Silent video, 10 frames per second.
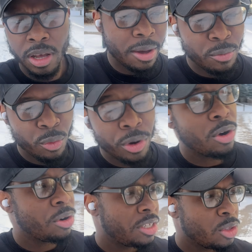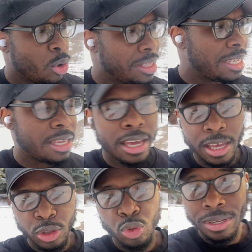I'm recording on the
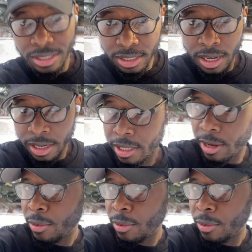A20i